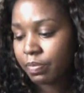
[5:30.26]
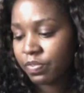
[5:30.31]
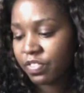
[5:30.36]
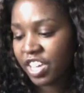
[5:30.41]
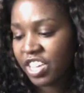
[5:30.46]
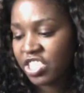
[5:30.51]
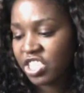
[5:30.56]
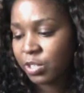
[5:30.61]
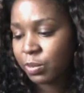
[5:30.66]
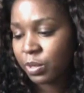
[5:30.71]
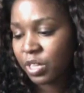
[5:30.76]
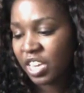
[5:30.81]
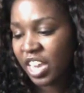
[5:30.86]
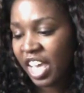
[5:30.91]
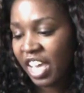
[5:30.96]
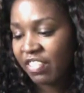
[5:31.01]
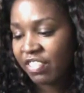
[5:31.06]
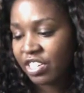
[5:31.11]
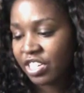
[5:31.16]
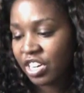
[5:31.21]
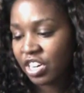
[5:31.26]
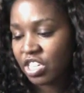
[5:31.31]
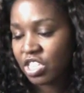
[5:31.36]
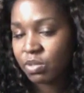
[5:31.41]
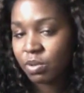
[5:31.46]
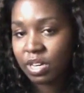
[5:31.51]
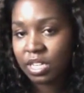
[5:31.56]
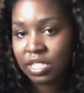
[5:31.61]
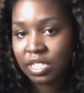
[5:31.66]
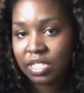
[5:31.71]
Vegetable lavender is
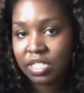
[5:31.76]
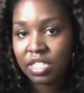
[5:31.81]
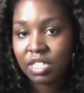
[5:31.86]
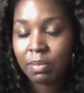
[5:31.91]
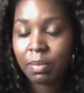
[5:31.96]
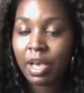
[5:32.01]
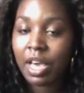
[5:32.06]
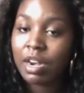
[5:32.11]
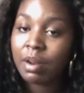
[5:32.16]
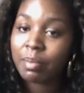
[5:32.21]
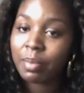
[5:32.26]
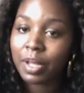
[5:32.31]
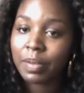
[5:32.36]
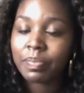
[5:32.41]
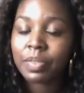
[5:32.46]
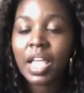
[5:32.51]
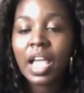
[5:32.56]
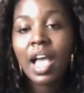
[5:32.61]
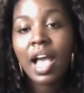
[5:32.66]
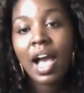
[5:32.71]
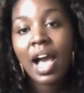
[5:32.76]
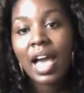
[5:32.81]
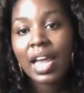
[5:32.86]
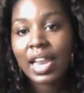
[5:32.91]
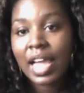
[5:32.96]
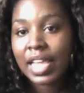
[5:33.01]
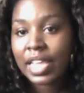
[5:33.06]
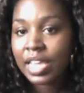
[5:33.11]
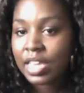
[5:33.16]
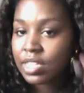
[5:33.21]
what it says at the bottom, but I
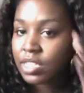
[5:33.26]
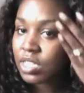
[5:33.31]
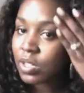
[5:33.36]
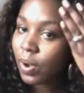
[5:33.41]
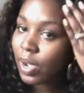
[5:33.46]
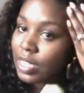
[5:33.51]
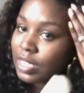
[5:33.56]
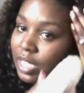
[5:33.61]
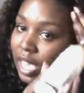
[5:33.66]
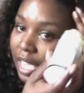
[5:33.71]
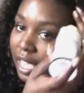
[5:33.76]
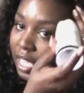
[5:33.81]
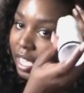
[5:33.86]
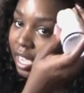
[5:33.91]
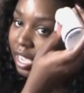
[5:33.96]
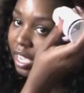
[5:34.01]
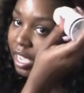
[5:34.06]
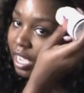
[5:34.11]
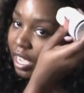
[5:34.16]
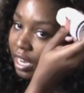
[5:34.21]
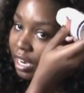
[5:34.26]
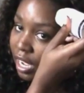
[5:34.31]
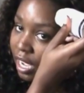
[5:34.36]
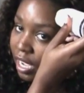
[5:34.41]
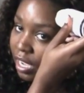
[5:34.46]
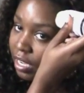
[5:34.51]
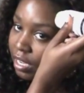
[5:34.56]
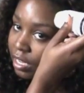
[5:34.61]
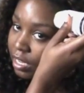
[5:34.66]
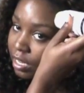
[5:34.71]
like it. So I take it and
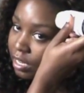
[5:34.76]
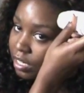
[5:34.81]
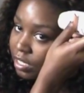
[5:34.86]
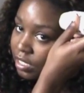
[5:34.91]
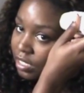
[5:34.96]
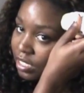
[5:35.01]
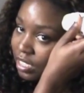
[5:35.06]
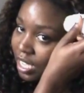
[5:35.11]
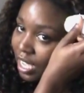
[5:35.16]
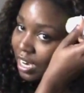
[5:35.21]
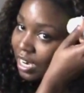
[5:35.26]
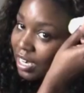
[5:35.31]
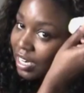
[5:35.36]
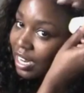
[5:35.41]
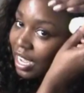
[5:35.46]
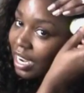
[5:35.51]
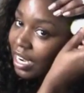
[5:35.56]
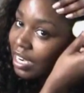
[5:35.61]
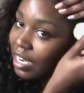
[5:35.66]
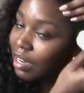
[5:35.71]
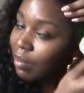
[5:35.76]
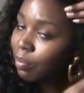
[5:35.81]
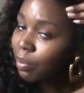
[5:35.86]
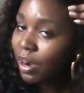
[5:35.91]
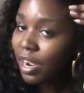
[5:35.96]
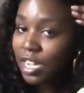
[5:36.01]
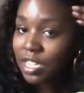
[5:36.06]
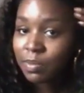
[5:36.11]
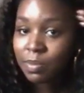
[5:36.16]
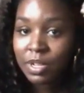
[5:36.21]
I just kind of lightly
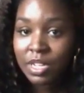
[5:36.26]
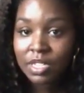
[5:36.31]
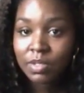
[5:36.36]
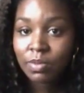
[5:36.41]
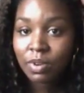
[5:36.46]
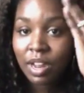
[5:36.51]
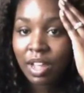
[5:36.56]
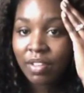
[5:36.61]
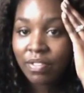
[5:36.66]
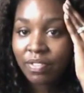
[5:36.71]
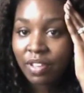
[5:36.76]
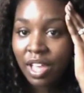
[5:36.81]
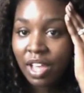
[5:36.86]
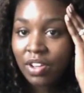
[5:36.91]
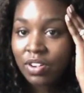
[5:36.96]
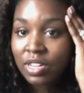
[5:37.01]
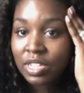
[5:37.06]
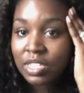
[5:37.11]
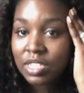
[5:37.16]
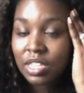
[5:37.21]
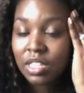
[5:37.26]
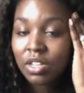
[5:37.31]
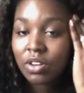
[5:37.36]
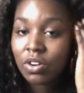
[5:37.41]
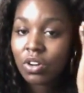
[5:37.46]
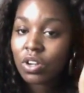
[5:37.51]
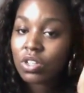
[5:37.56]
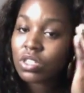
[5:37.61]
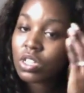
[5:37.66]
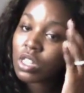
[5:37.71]
press, because what I found is a
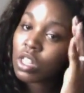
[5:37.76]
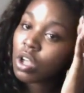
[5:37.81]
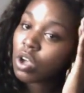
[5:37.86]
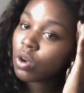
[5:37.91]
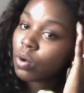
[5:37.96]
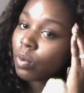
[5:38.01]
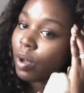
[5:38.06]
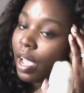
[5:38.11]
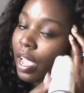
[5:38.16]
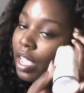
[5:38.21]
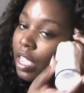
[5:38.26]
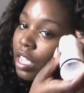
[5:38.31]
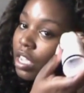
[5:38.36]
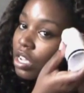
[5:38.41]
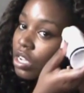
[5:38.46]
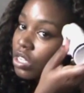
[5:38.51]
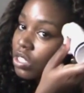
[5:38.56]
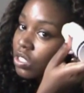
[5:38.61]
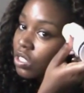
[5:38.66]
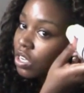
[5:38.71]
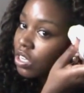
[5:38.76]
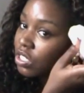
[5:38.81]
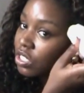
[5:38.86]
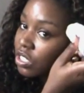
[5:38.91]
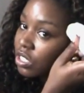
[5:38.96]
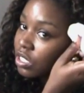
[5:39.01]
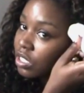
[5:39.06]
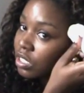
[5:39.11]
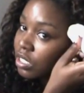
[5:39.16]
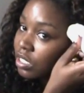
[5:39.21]
little goes a long way. So I
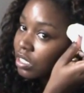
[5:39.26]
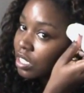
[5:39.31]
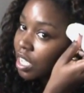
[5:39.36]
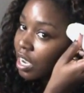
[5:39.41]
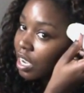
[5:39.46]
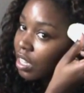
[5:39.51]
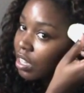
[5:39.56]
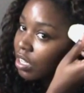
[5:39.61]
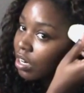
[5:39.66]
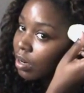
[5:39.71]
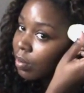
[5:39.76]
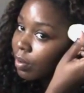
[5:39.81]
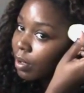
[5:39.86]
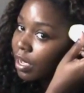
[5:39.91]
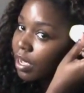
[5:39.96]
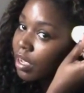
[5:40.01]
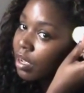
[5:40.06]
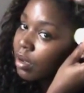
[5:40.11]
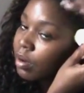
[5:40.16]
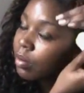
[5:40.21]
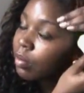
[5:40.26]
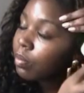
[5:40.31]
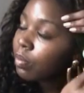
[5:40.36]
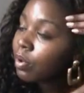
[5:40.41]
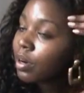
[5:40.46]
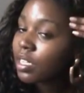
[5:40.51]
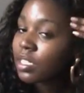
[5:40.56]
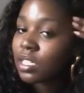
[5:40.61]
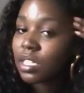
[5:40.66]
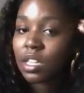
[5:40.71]
just take a little bit,
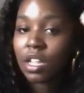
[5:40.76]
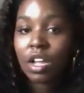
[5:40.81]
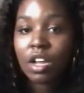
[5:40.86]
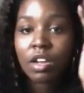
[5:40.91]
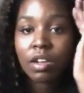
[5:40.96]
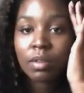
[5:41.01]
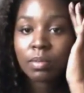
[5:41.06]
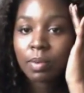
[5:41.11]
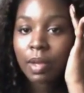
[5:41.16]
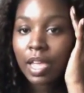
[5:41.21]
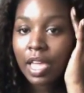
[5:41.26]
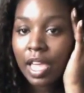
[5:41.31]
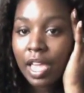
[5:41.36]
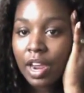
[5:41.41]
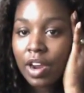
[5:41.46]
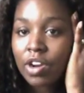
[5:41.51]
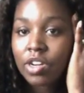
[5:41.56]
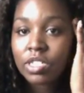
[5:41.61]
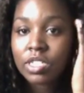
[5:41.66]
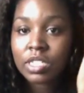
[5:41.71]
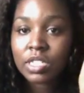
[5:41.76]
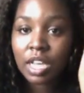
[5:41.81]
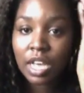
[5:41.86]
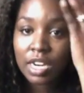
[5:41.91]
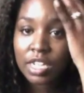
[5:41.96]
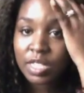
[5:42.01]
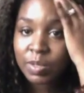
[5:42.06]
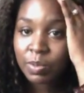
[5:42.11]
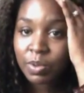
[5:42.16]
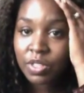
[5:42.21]
press along my hair, and just
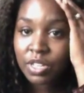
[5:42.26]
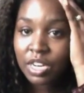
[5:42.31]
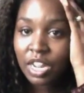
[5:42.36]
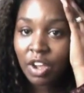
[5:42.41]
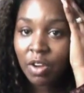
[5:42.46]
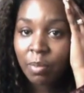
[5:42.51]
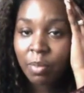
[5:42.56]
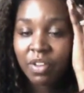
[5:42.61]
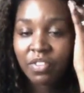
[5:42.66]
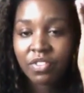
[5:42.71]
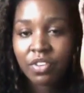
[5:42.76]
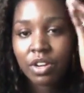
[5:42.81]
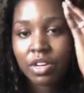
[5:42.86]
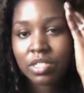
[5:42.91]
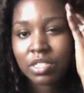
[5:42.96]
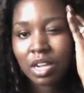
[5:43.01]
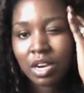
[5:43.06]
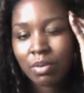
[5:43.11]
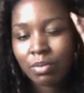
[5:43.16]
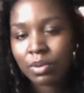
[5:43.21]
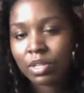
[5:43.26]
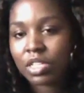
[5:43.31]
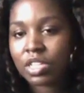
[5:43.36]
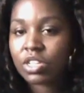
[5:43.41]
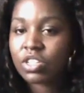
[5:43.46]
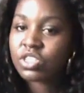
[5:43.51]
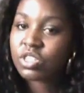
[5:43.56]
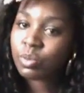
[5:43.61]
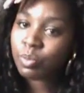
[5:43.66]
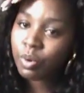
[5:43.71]
kind of smooth it down with my fingers. I don't really
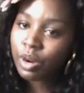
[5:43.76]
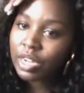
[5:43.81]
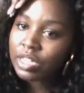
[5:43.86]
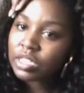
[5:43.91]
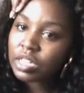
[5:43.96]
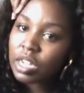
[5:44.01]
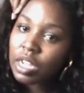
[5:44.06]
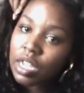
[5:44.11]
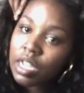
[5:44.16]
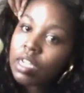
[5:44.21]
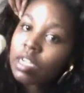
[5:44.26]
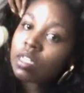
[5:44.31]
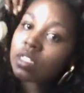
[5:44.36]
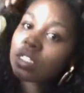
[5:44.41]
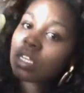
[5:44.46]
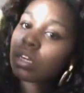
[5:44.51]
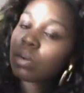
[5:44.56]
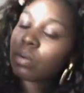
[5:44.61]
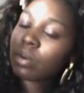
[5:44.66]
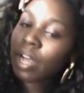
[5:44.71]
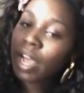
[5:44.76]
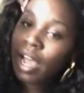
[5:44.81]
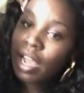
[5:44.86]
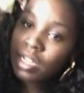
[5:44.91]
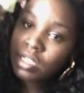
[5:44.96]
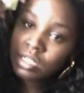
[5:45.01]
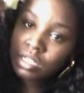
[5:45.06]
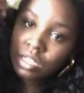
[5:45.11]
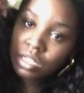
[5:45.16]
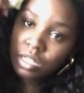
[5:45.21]
use a brush because I don't want to
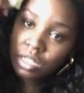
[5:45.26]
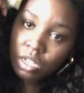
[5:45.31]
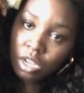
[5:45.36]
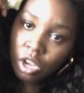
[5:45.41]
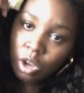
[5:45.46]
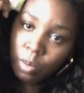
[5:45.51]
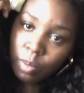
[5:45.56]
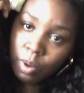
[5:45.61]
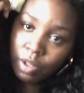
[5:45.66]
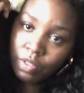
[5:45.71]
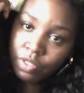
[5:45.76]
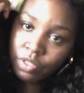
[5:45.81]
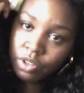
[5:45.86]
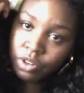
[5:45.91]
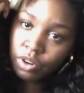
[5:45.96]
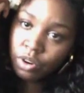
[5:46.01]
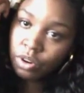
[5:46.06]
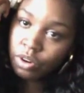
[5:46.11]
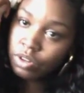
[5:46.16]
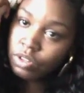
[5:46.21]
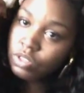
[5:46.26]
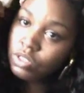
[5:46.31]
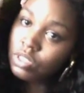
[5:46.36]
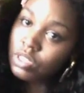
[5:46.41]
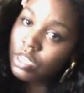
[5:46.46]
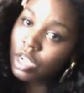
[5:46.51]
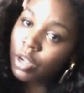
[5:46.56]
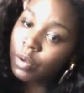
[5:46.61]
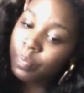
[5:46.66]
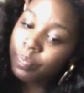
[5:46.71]
accidentally comb out the curls.
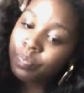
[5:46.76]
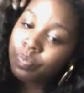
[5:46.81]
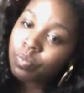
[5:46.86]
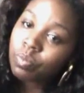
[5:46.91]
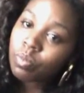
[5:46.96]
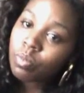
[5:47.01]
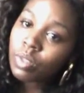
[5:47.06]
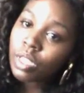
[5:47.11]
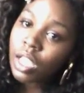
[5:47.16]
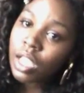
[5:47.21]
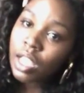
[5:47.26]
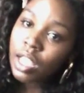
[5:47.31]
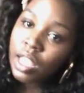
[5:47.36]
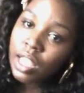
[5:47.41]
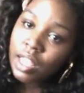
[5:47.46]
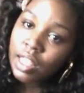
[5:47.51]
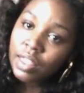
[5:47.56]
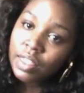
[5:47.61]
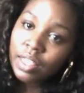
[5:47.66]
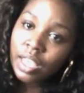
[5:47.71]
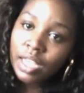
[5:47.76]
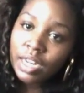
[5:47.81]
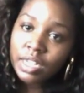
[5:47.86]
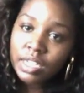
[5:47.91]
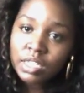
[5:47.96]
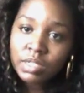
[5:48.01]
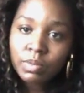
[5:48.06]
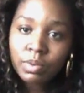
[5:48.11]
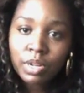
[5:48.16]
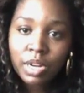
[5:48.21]
So that
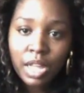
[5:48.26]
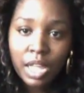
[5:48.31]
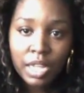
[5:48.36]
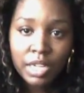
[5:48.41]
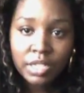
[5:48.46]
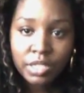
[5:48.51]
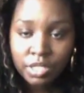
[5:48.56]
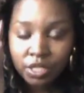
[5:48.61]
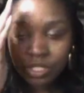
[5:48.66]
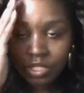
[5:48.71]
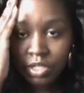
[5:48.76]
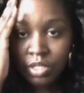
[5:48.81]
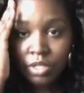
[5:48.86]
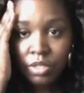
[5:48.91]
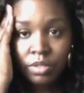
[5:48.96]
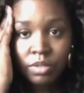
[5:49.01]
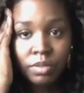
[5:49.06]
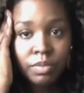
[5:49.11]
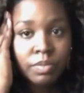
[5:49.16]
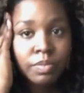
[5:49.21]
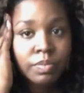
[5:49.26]
is what I do.